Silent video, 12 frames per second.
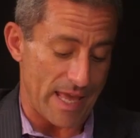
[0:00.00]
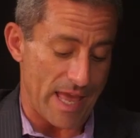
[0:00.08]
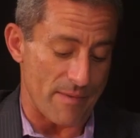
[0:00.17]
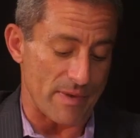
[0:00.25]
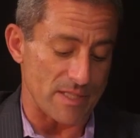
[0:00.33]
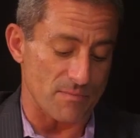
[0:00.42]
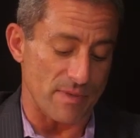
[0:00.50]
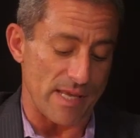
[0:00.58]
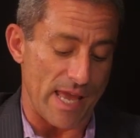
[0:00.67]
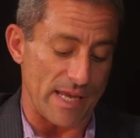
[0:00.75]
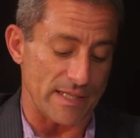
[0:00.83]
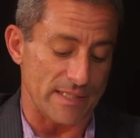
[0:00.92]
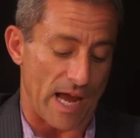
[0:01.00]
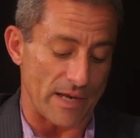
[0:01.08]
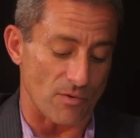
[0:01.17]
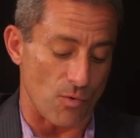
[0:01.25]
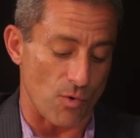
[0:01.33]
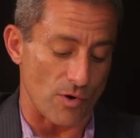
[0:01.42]

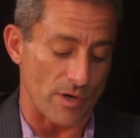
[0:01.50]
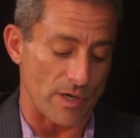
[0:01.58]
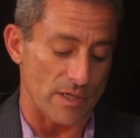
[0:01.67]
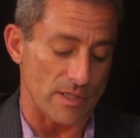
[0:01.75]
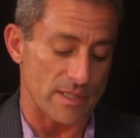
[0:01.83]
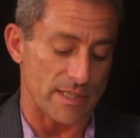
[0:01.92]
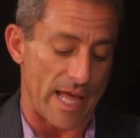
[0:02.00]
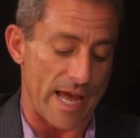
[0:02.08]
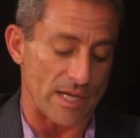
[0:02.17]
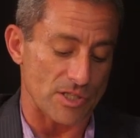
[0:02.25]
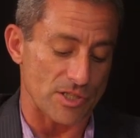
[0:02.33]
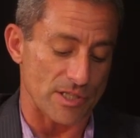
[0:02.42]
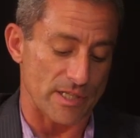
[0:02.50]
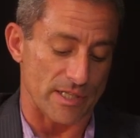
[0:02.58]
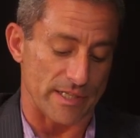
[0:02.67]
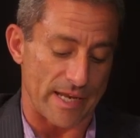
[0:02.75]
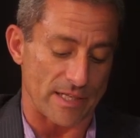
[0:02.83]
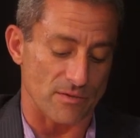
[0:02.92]

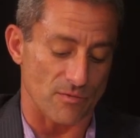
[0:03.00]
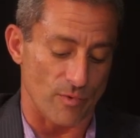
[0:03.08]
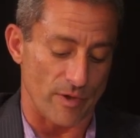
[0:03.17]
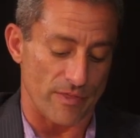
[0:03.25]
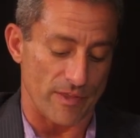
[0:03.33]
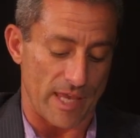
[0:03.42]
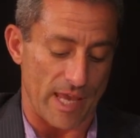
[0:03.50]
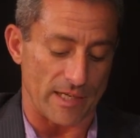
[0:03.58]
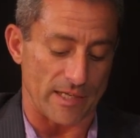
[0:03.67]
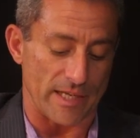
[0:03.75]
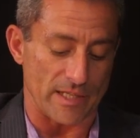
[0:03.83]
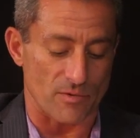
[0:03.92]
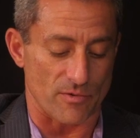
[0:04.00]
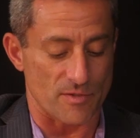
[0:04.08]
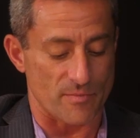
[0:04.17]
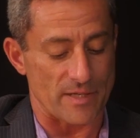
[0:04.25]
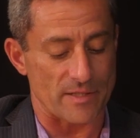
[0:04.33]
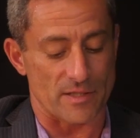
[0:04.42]
msba.org/connect with the candidates. We've
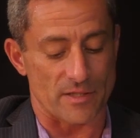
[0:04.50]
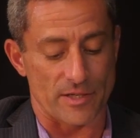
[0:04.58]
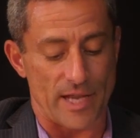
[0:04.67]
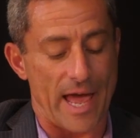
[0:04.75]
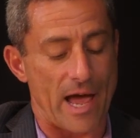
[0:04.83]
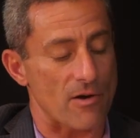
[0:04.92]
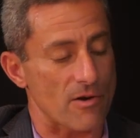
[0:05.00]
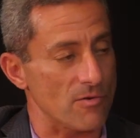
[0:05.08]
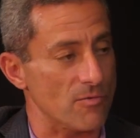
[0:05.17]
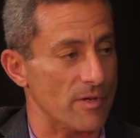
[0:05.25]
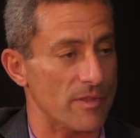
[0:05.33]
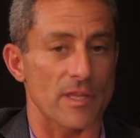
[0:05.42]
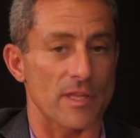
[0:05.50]
spent a good hour with